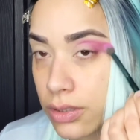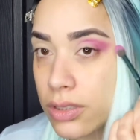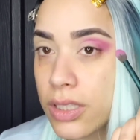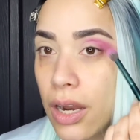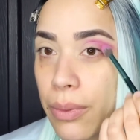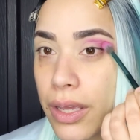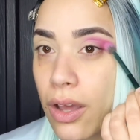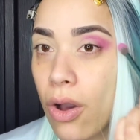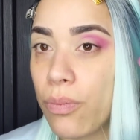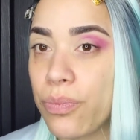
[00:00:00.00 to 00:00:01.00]
There we
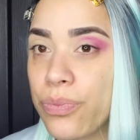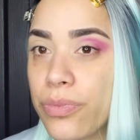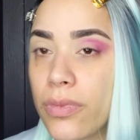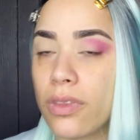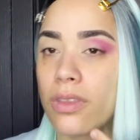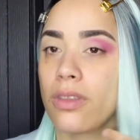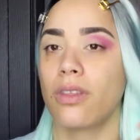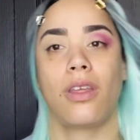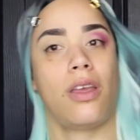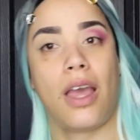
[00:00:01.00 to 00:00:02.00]
go.
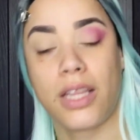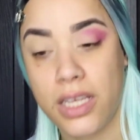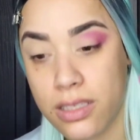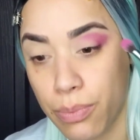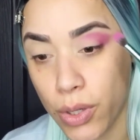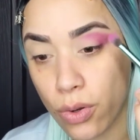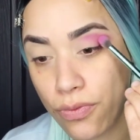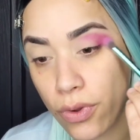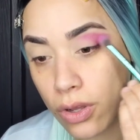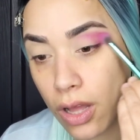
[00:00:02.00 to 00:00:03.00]
I think it's a
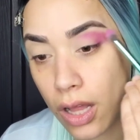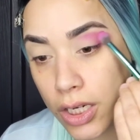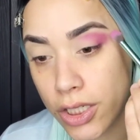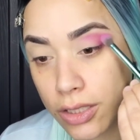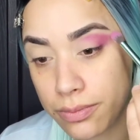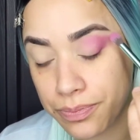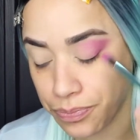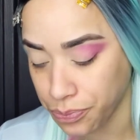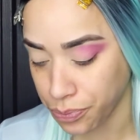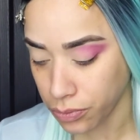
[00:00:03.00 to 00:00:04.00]
beautiful color.
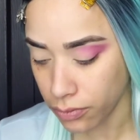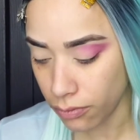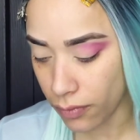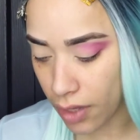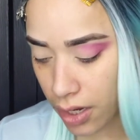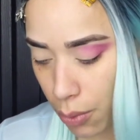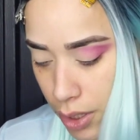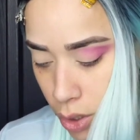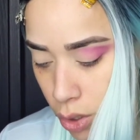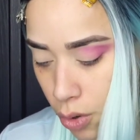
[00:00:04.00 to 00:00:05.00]
Now we're
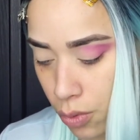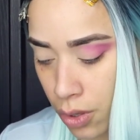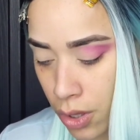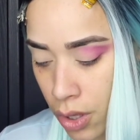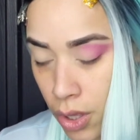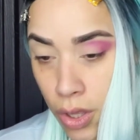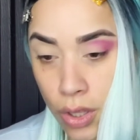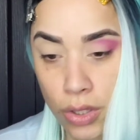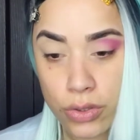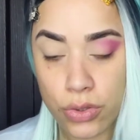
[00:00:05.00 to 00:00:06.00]
gonna go
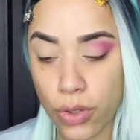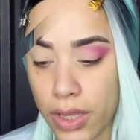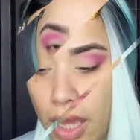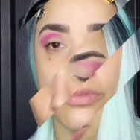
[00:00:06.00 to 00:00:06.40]
to the